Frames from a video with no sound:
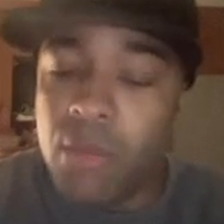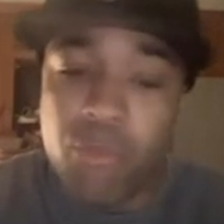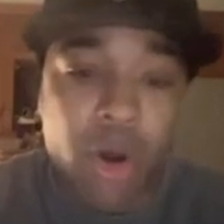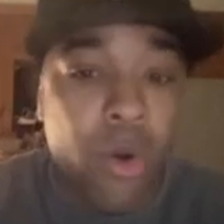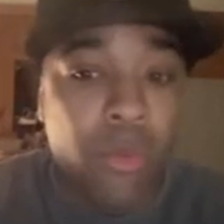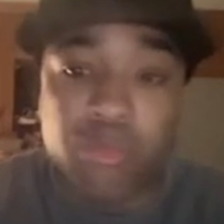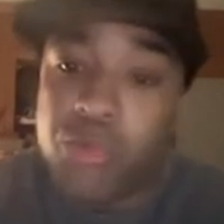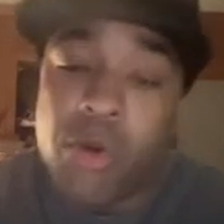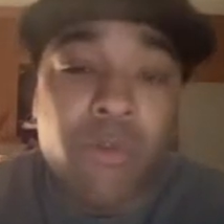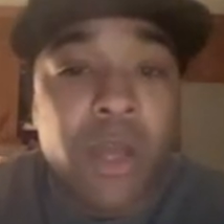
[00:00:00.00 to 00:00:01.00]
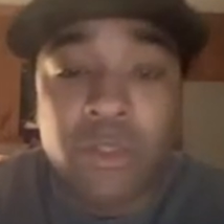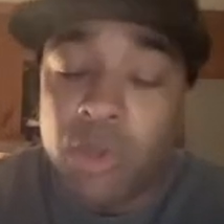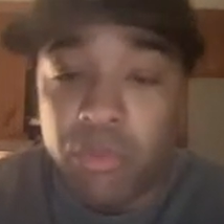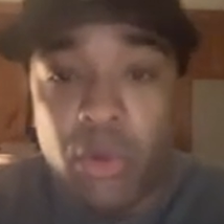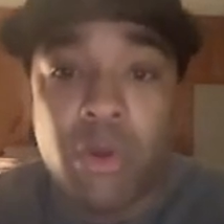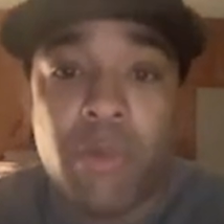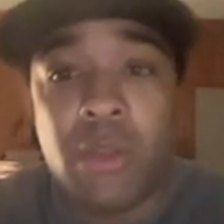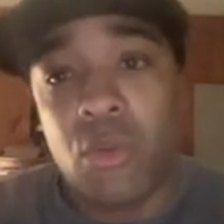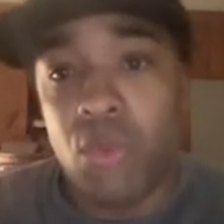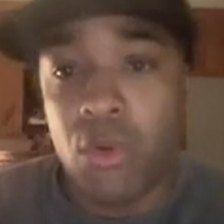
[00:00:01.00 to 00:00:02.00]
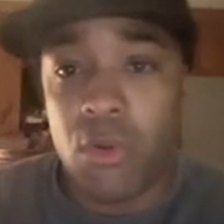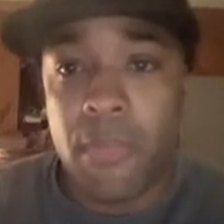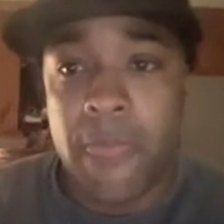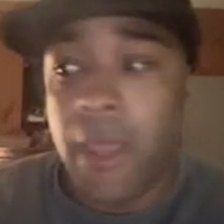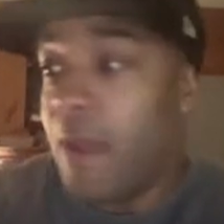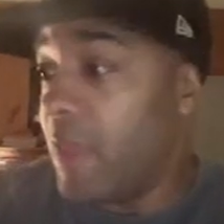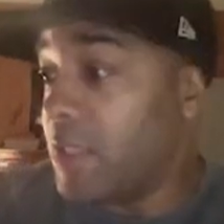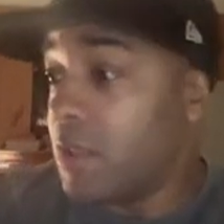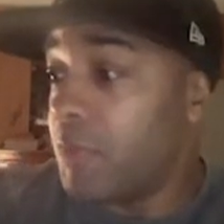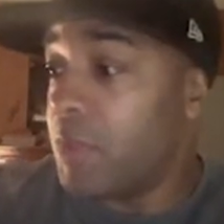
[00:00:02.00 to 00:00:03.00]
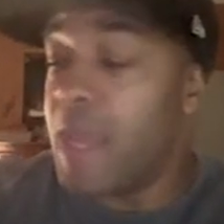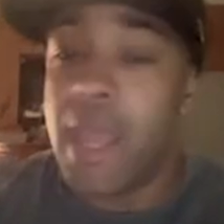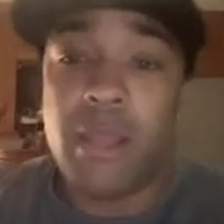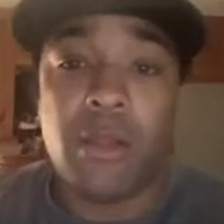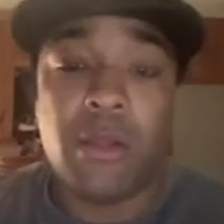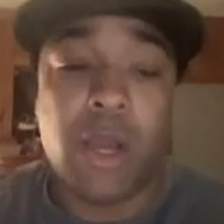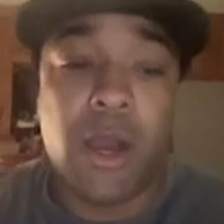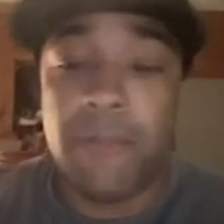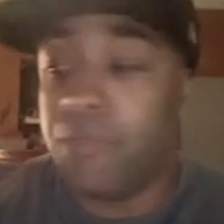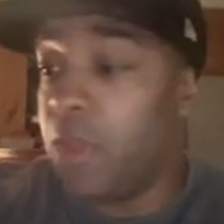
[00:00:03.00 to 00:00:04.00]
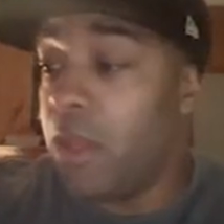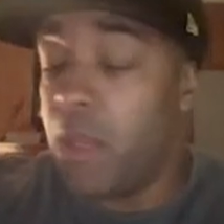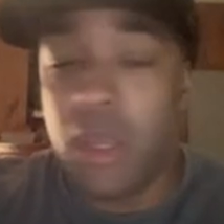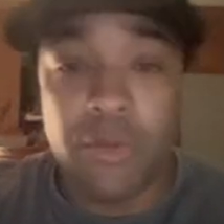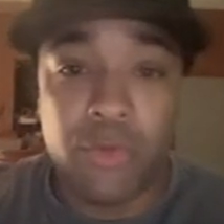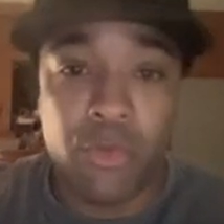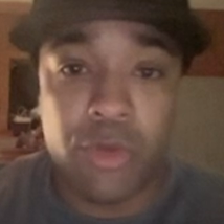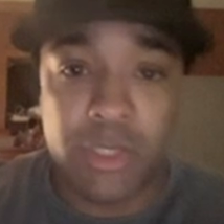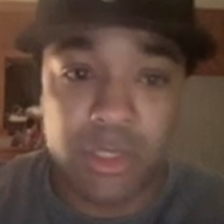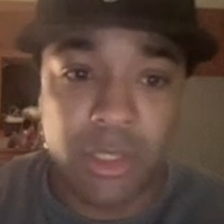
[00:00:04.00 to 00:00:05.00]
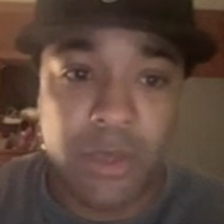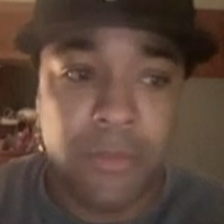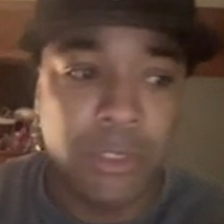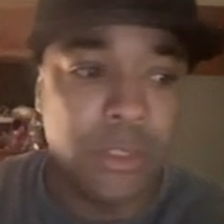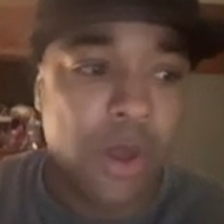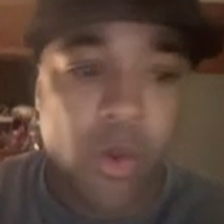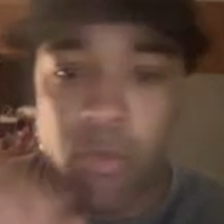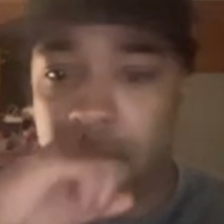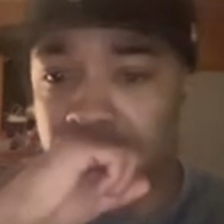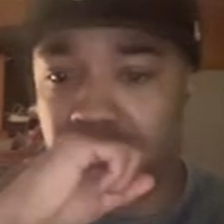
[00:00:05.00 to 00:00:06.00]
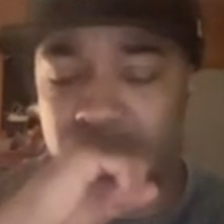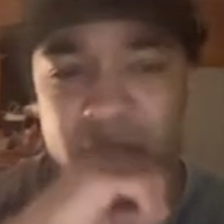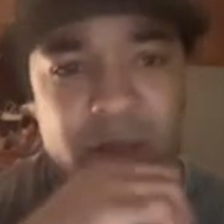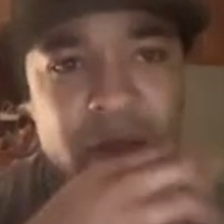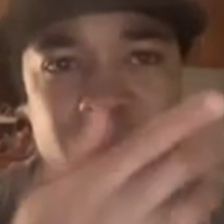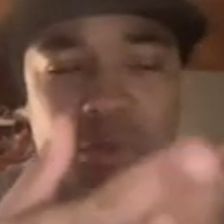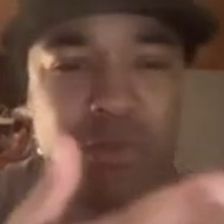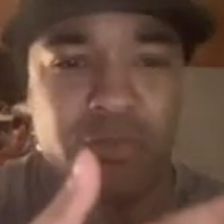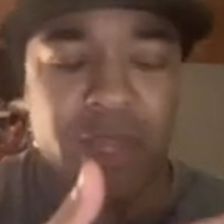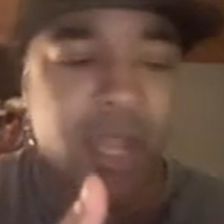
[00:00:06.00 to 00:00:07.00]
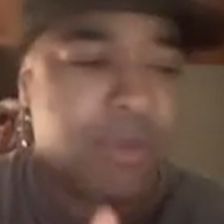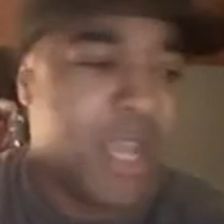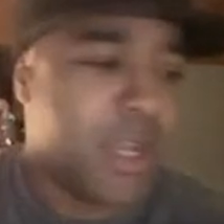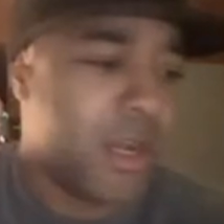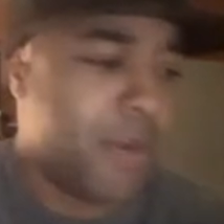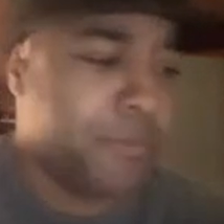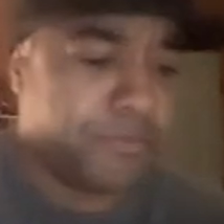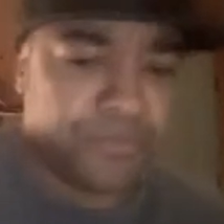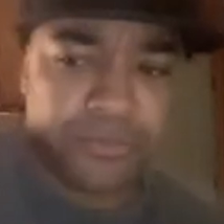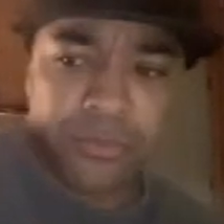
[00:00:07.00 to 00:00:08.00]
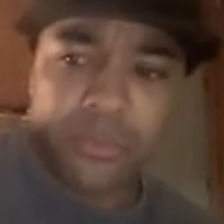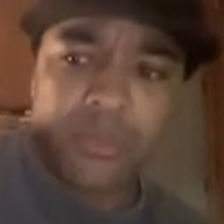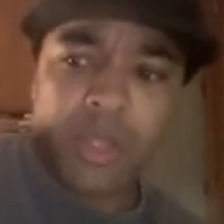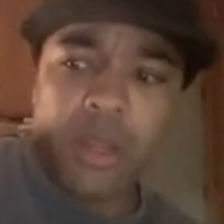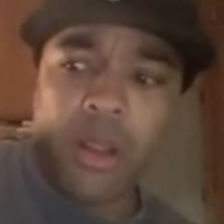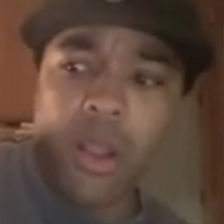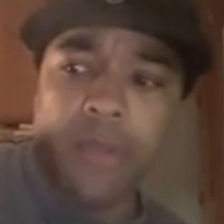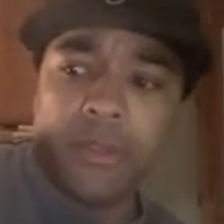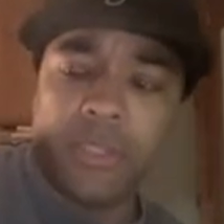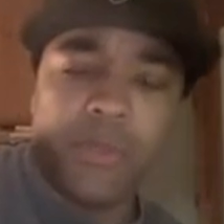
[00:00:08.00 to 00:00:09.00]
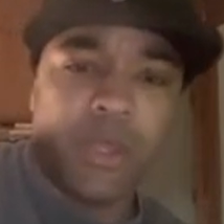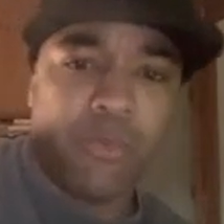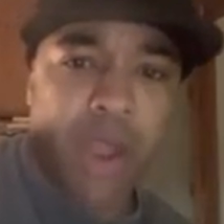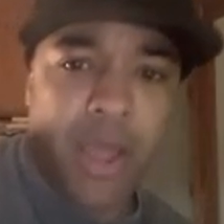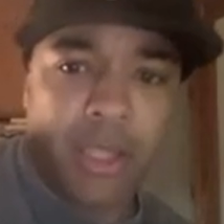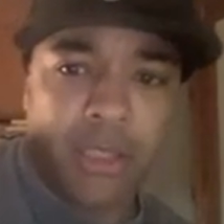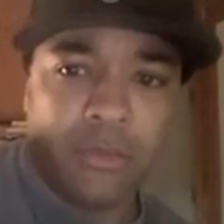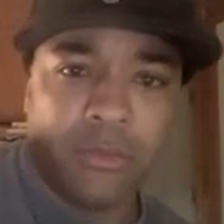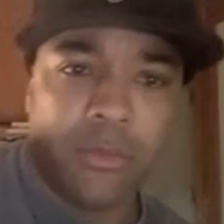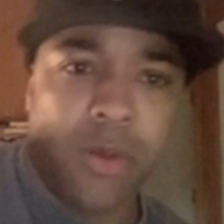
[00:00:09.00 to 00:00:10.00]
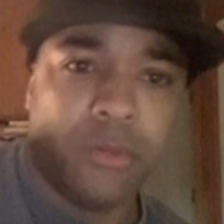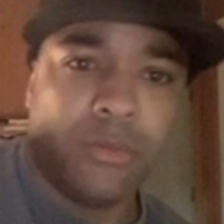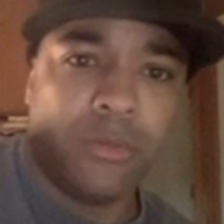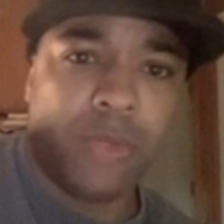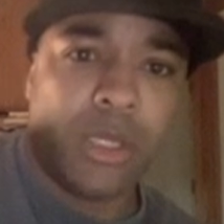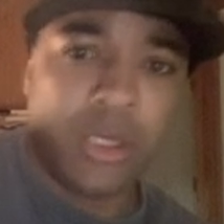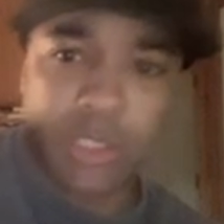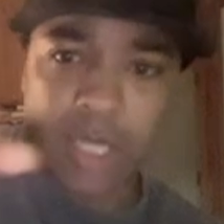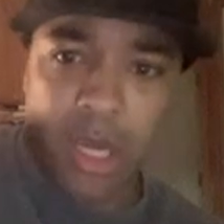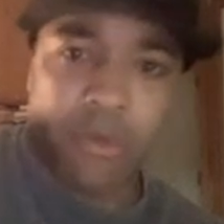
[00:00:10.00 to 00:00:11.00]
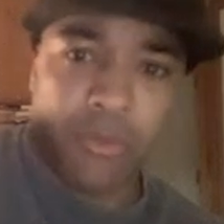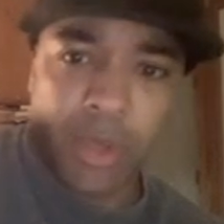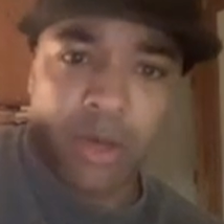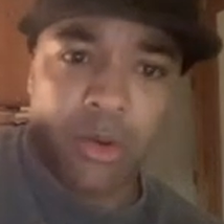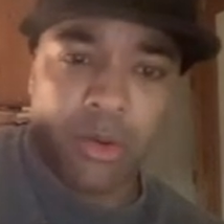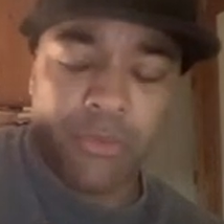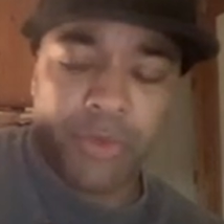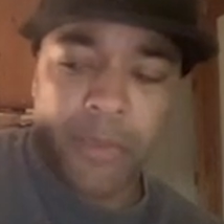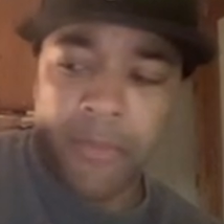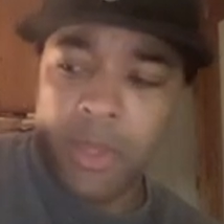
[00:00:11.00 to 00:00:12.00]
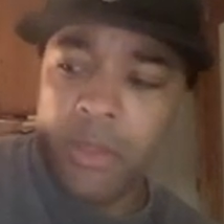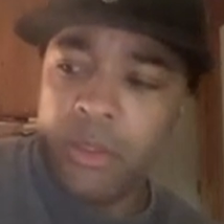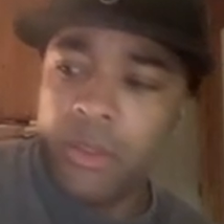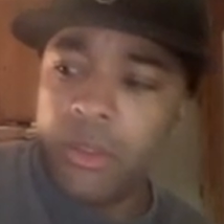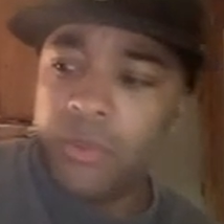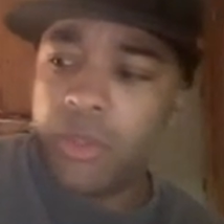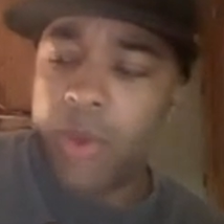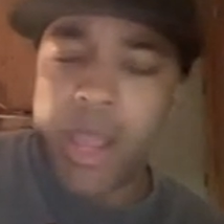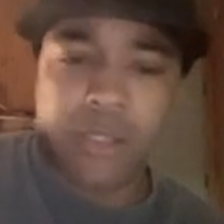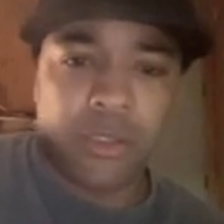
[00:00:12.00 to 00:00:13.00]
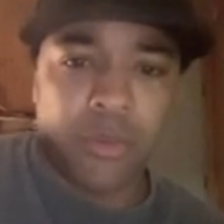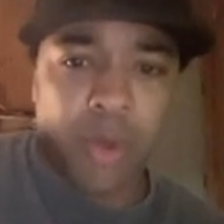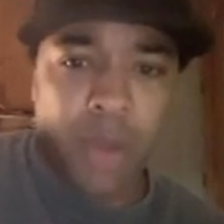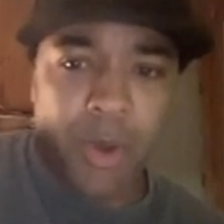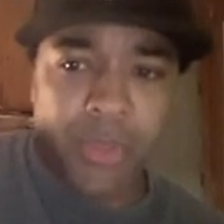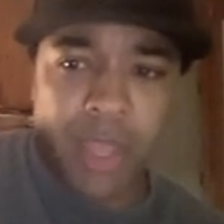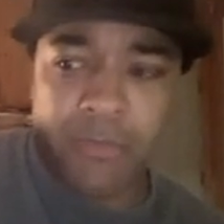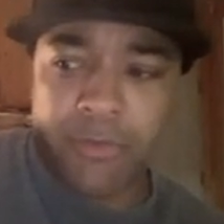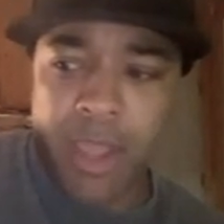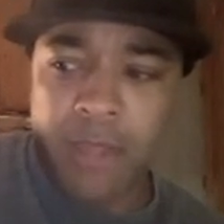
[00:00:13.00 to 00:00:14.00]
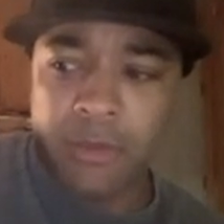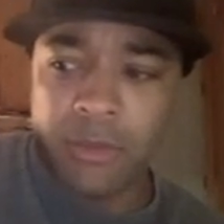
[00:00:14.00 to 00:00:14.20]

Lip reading: Well, Prokhorov is going to blow him out the water. And that's something that in an interview recently with, I don't know if it was fighthype.com, Timothy Bradley, again, shout out for making the Hall of Fame. They were asking him about that fight.